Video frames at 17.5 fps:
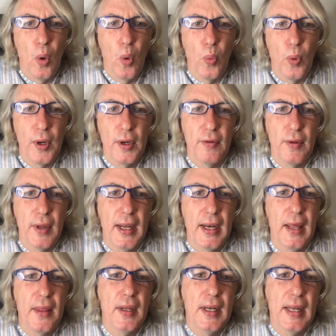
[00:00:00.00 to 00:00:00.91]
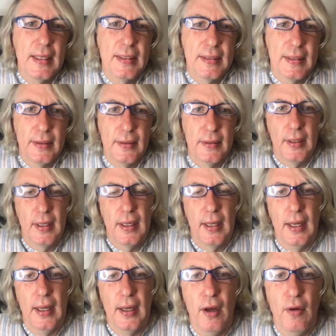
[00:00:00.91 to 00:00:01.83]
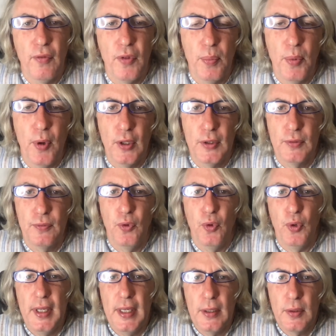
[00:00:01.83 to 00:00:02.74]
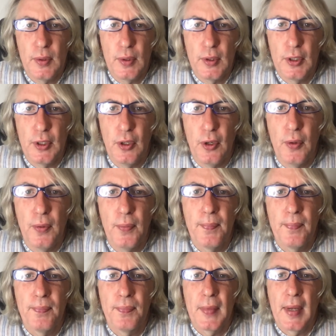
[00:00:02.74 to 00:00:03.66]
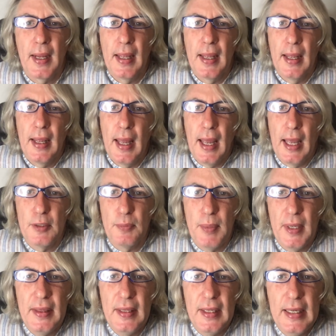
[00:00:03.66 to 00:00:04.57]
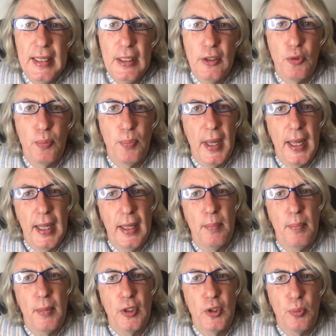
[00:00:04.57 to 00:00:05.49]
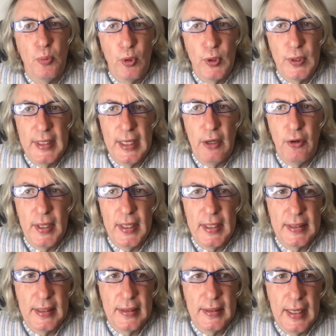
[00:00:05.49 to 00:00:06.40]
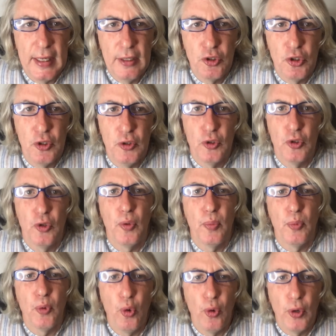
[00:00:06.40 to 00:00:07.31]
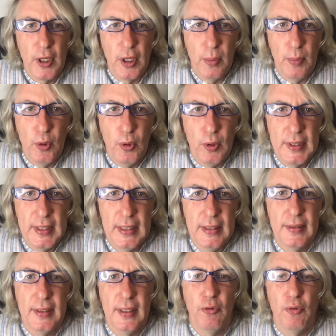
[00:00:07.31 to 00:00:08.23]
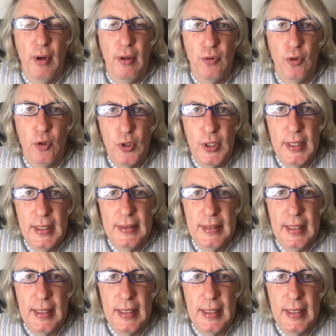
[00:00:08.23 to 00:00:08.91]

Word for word: One, another lesson uh, of the past four years or so has been the need to pay much more serious attention to the broader communities that refugees